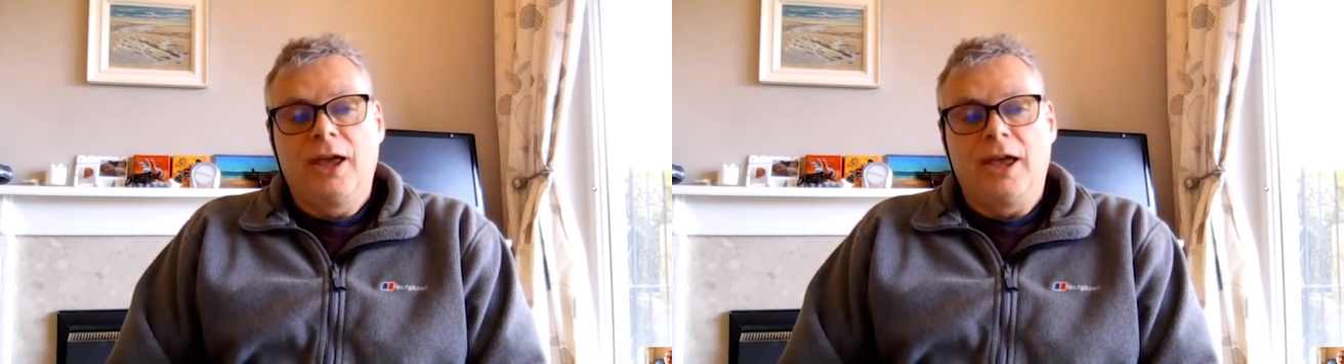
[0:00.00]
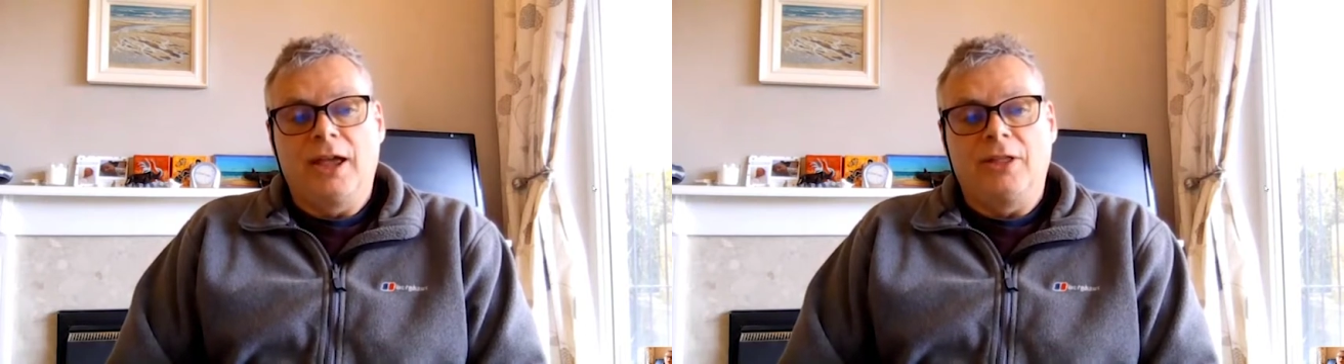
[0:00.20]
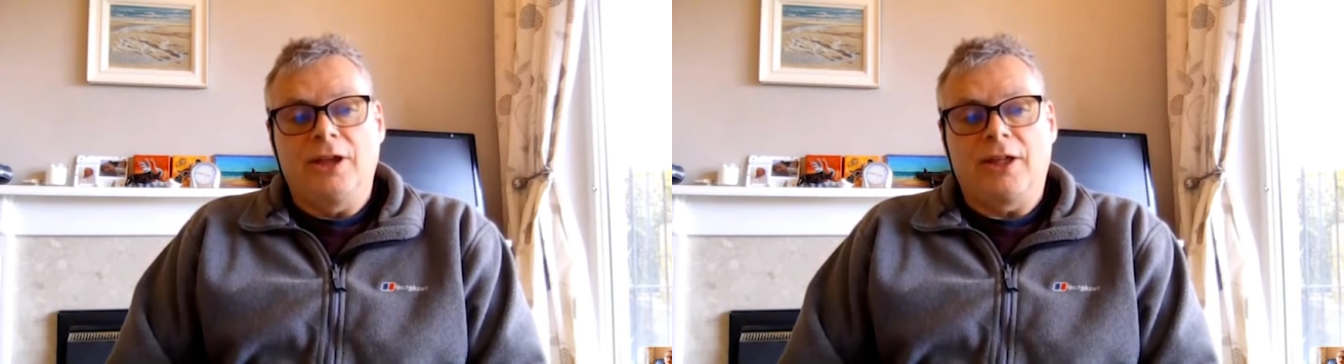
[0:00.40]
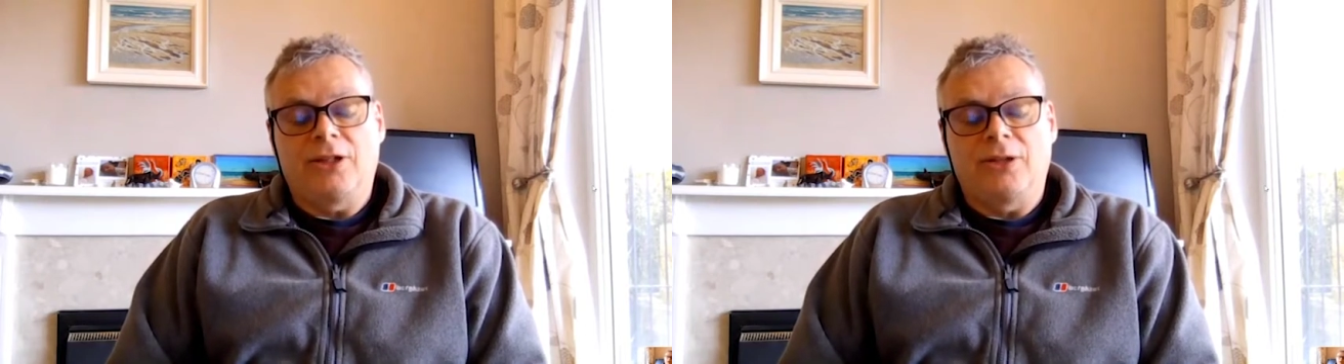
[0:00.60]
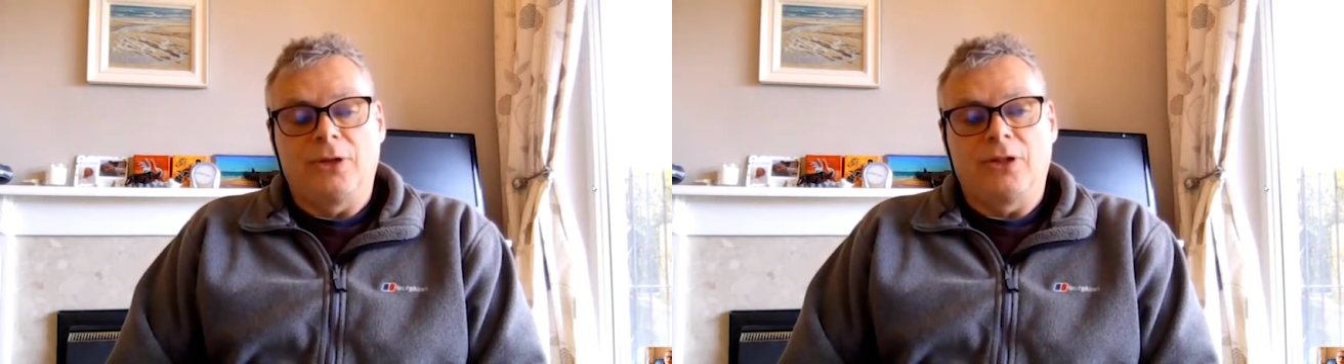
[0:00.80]
the
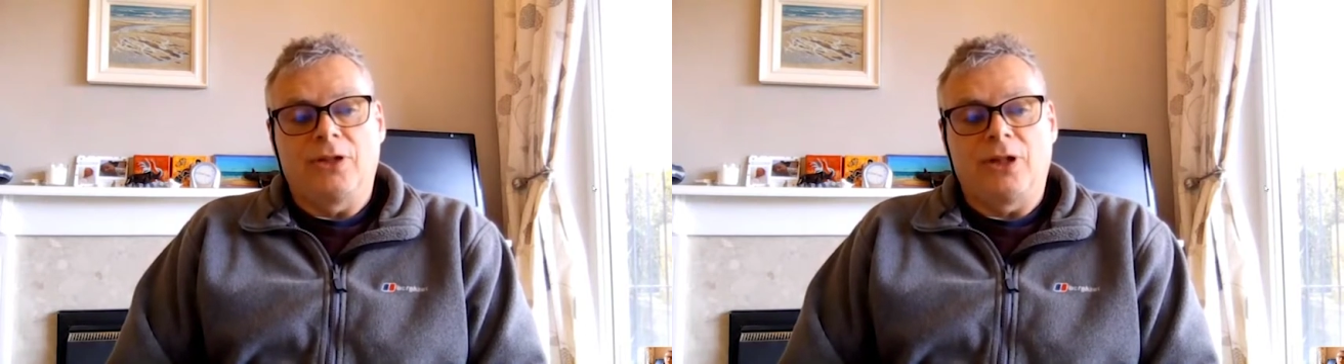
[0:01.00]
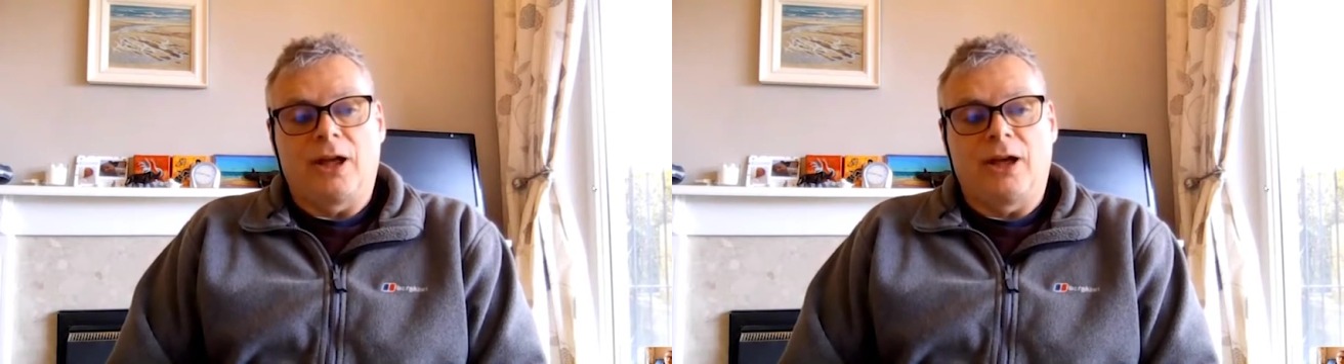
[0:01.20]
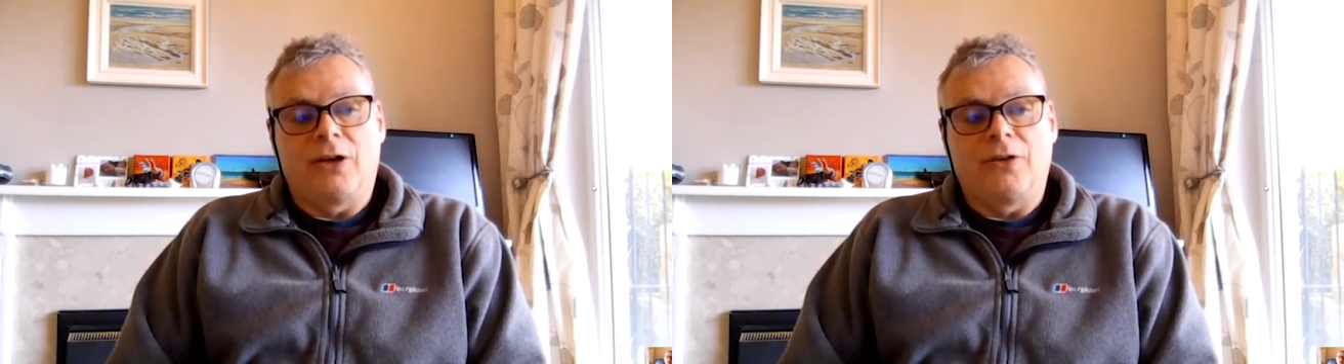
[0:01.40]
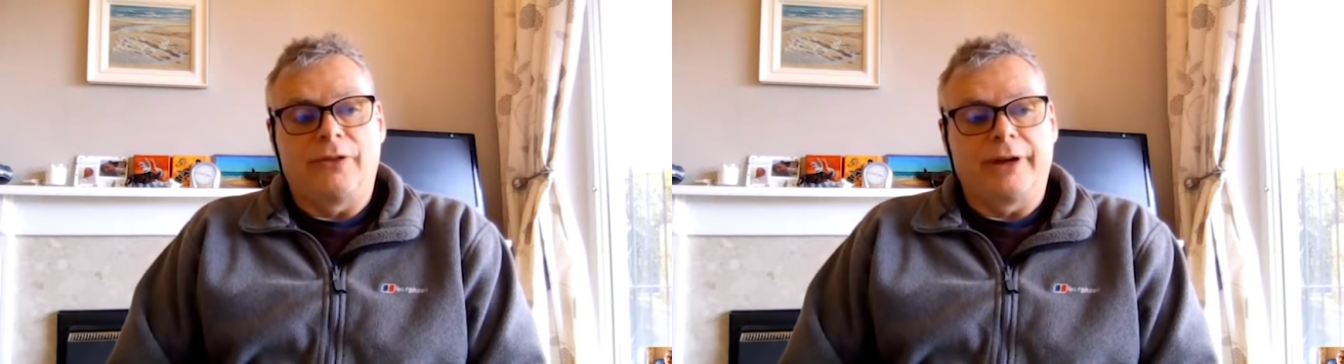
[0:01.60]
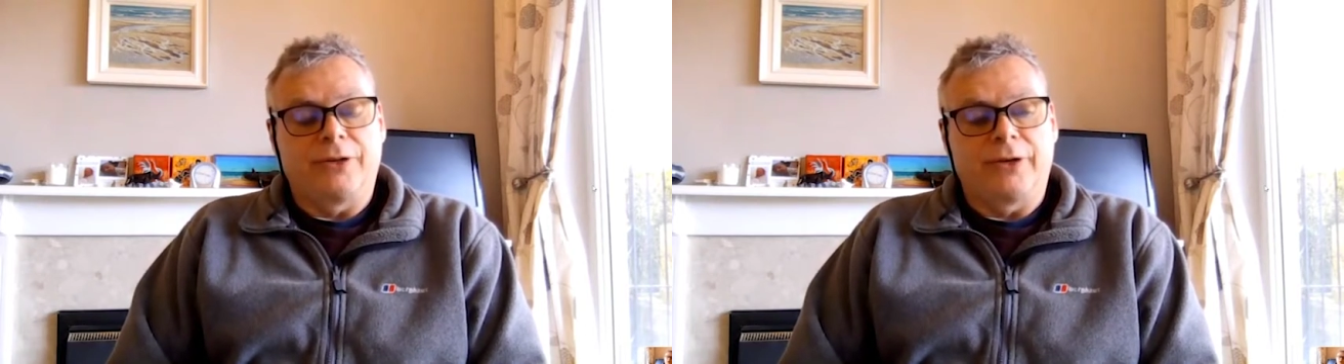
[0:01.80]
estimates are
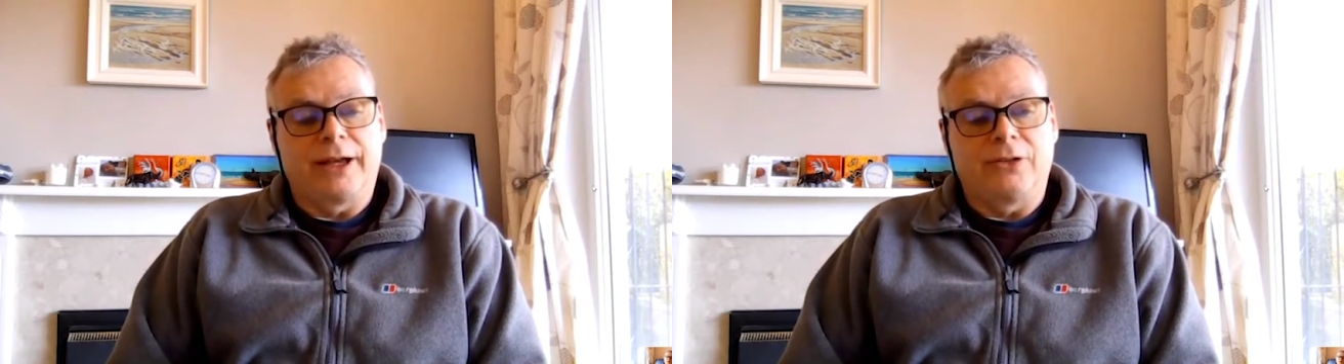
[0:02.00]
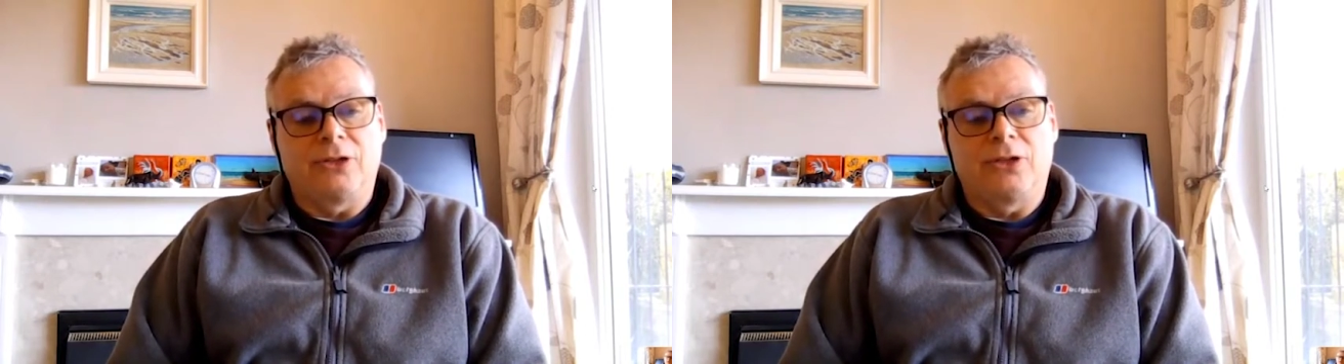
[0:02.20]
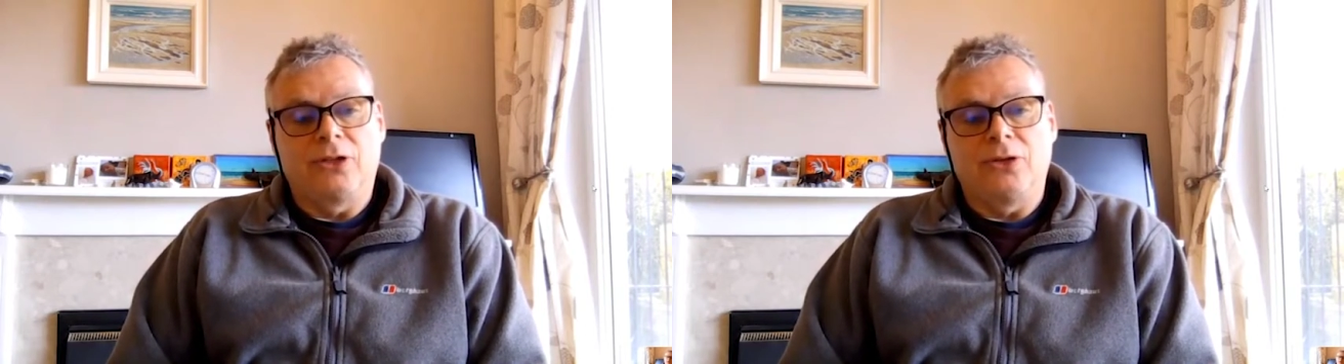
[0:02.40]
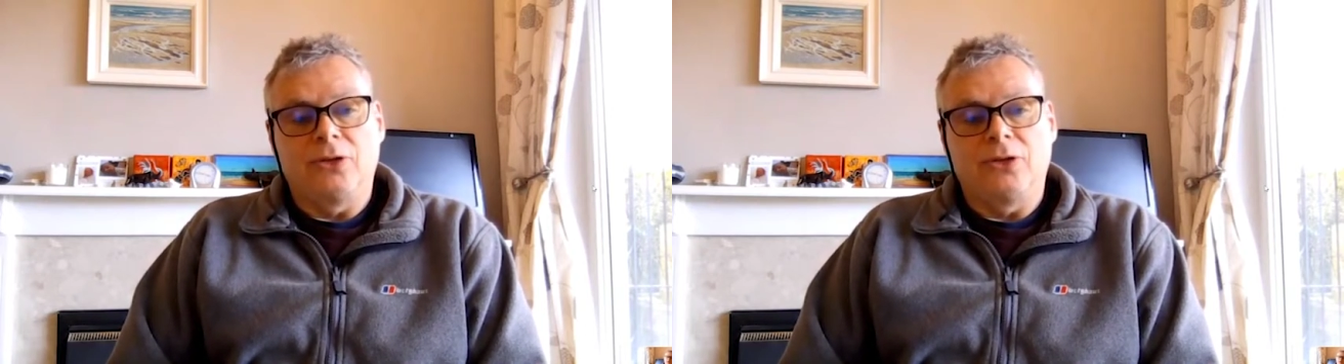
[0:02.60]
hovering around